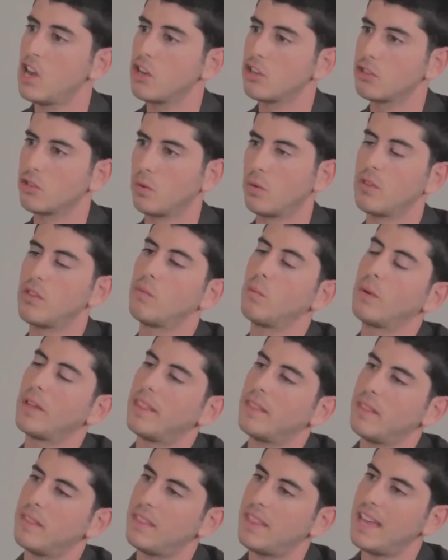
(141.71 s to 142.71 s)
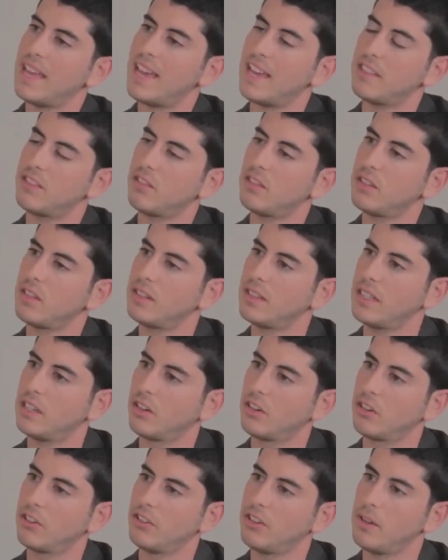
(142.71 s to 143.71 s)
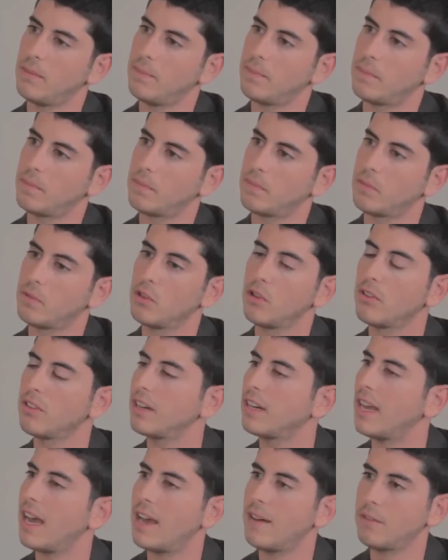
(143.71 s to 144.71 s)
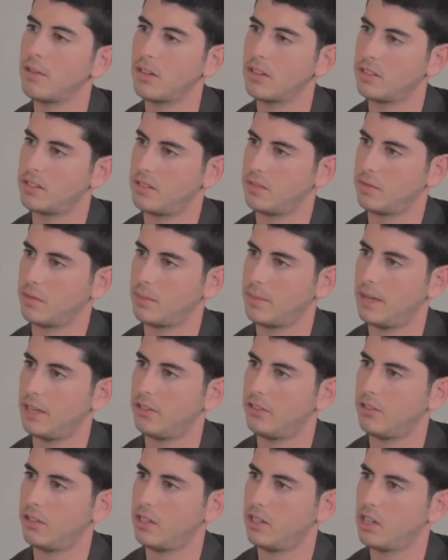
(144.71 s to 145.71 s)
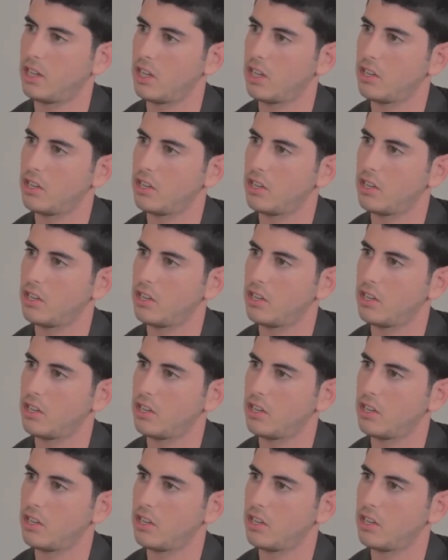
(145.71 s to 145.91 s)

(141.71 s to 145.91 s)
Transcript: So when they enter the dealership, you already have all this information.